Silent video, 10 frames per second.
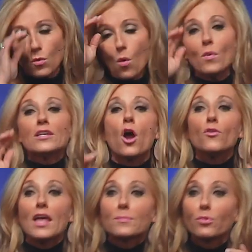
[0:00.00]
Well, we know
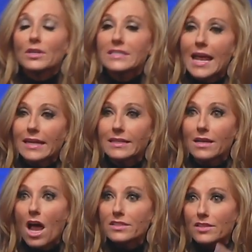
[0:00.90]
they predated
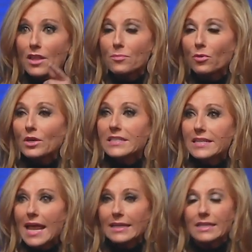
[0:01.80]
us, and they
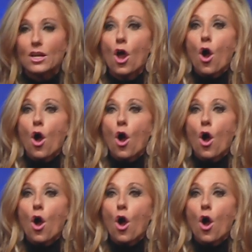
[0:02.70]
predated